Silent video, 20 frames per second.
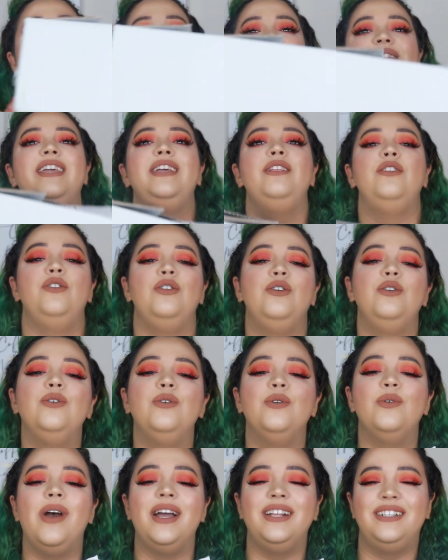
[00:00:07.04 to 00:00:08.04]
the
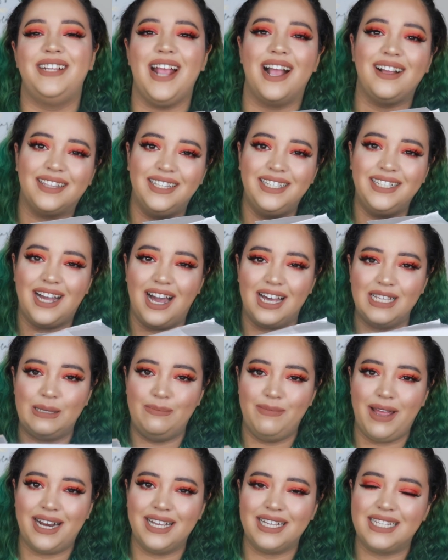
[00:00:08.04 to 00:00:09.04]
new Jaclyn
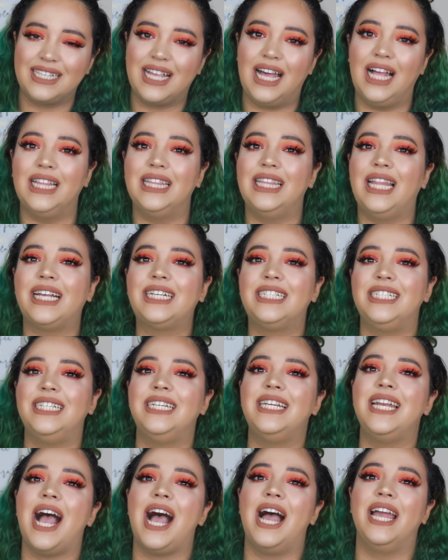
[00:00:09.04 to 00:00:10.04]
Cosmetics
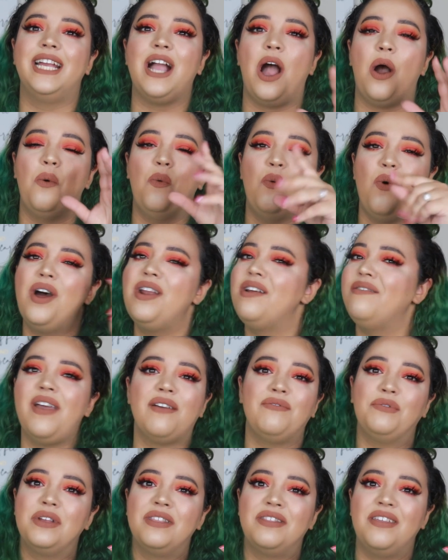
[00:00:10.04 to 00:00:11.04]
collection. I got one of
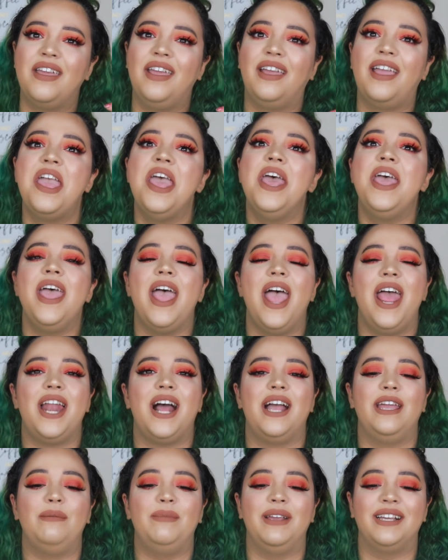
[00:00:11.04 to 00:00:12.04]
everything and
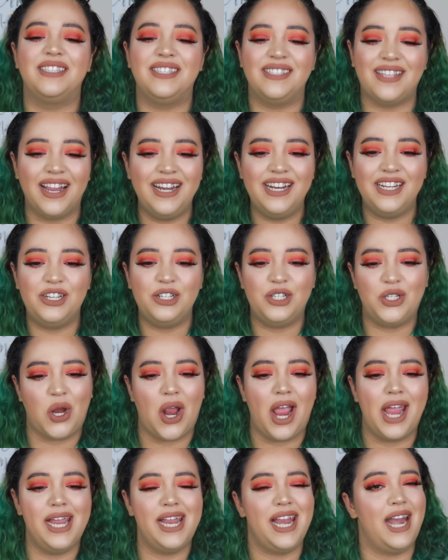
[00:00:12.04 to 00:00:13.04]
I am excited to
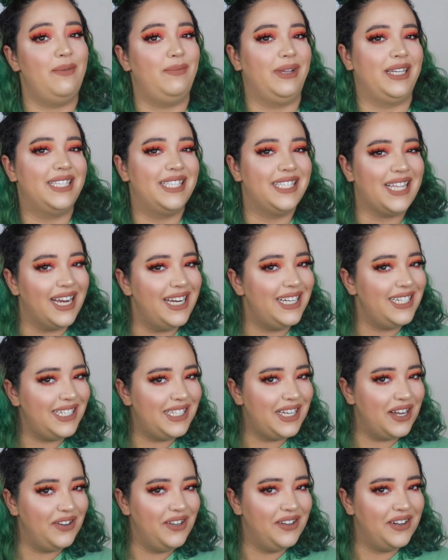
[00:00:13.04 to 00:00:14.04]
try it, and I'm excited to
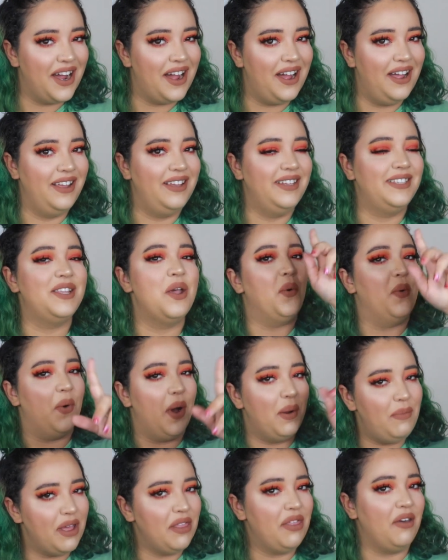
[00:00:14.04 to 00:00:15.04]
tell you guys
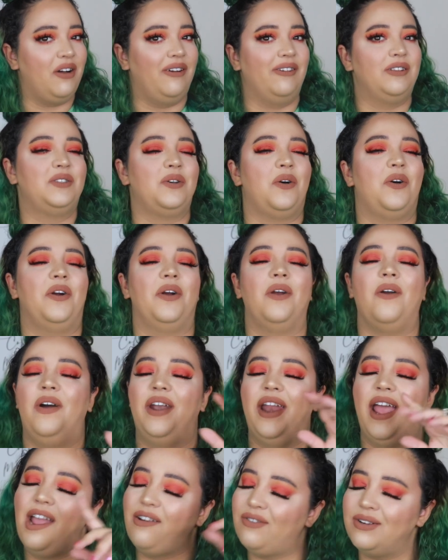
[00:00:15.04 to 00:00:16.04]
what my thoughts are
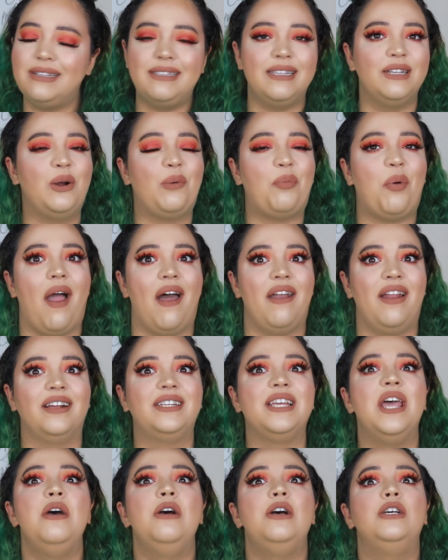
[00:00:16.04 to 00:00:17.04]
on every single
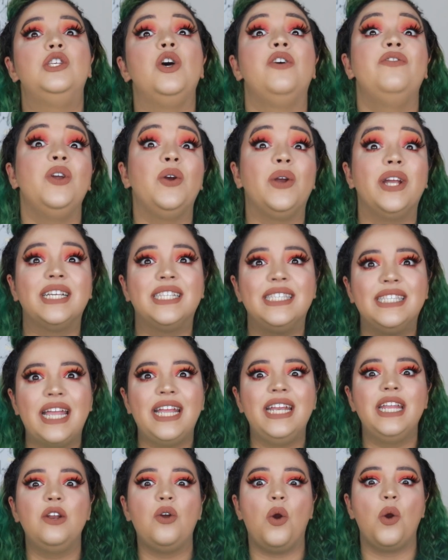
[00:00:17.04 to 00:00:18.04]
product. So if you're
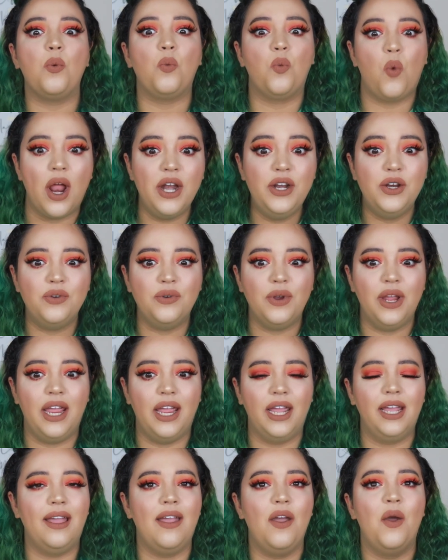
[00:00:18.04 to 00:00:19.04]
excited or
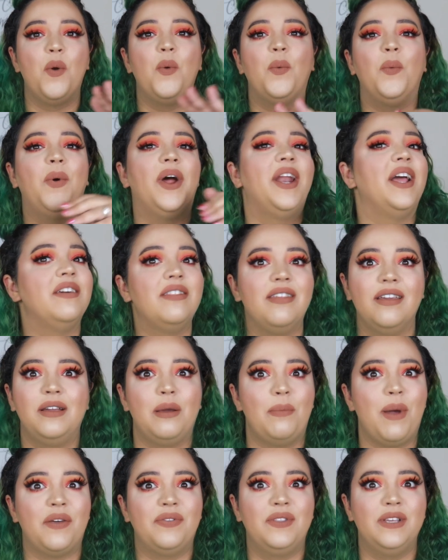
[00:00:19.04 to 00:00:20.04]
wondering what I think
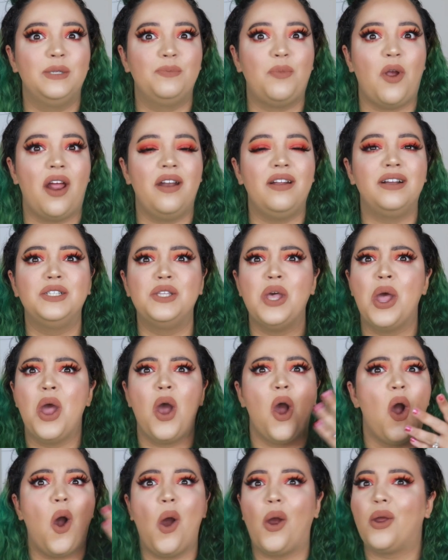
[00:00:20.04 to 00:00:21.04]
about these products,
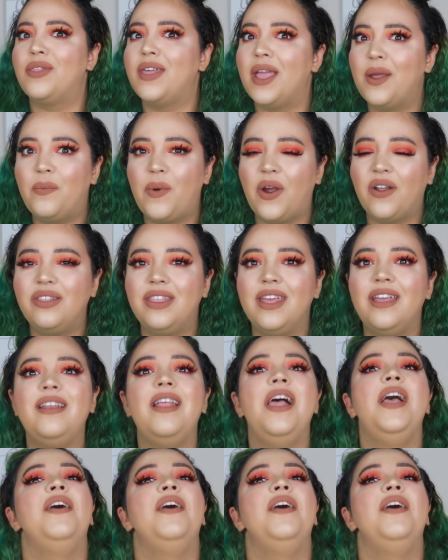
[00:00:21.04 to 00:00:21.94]
are they worth it?